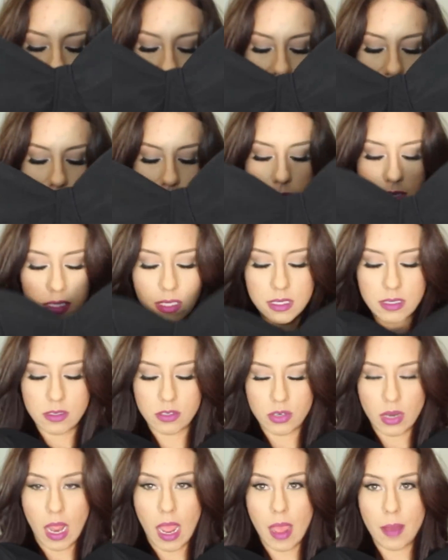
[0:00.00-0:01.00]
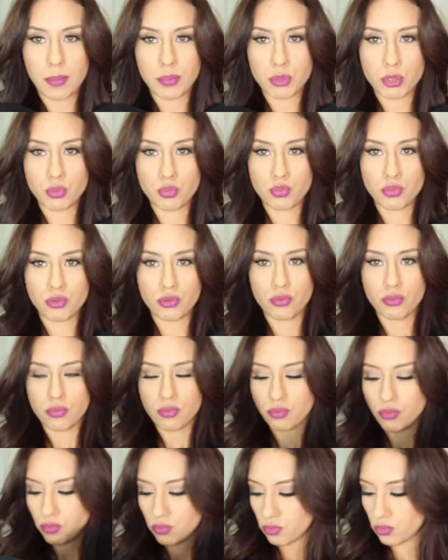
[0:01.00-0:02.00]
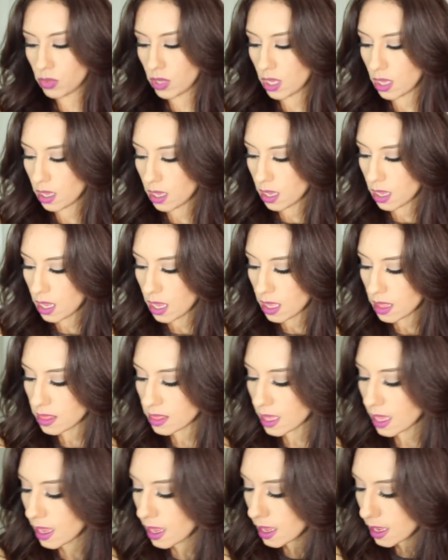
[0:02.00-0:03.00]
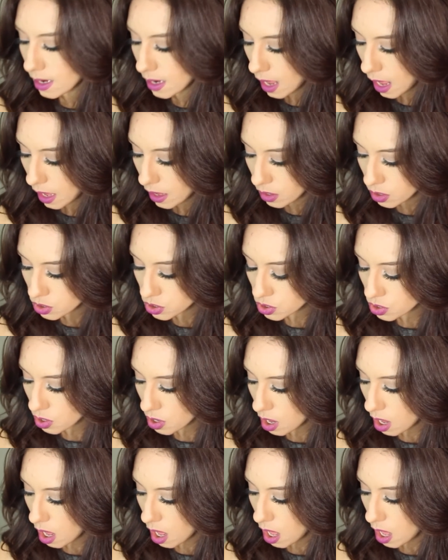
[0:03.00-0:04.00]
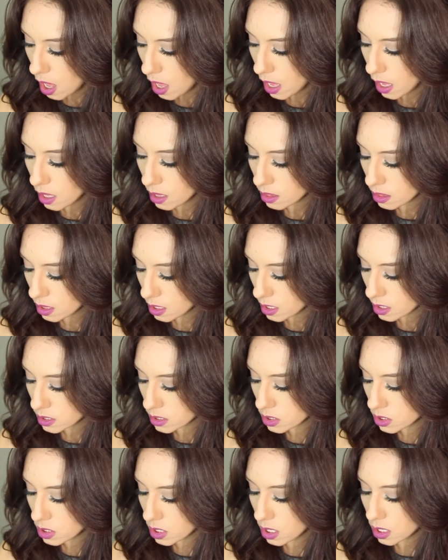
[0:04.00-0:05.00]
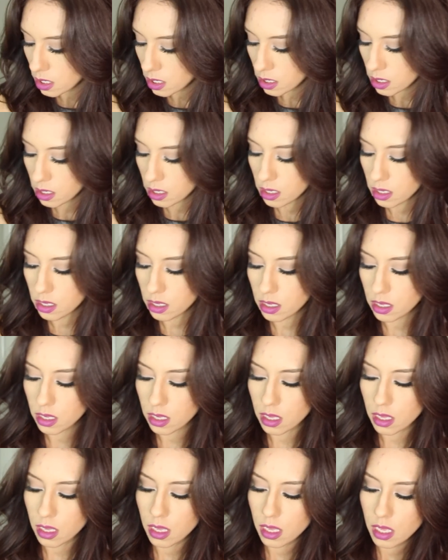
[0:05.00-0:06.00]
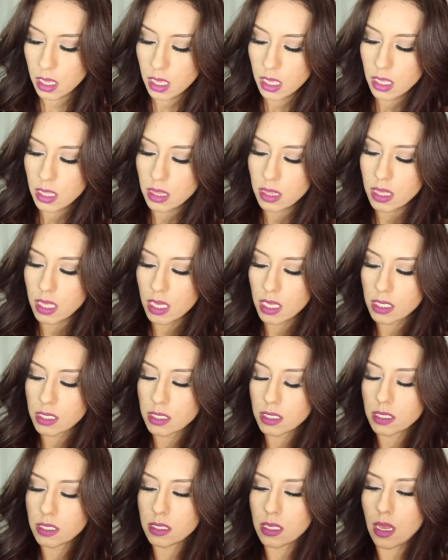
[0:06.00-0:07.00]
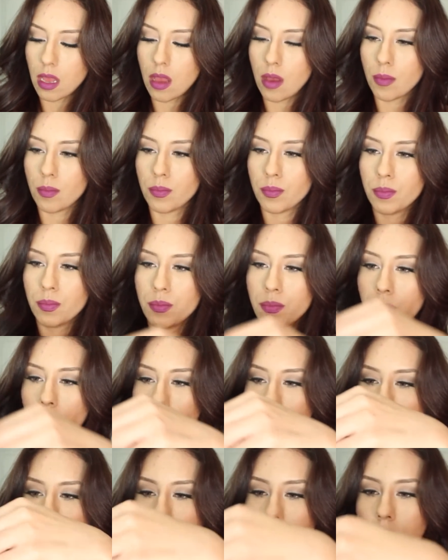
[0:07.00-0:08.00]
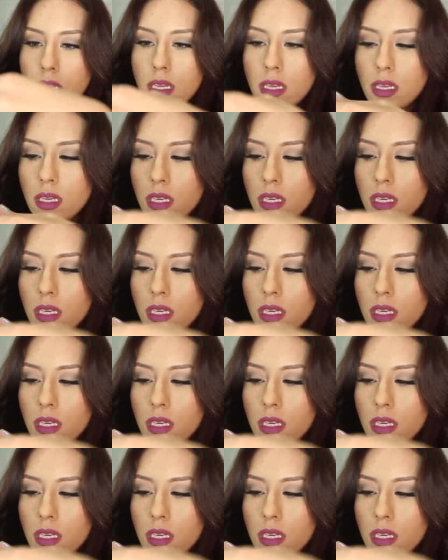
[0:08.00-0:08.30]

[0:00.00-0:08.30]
just basic straps then I also got this this um, body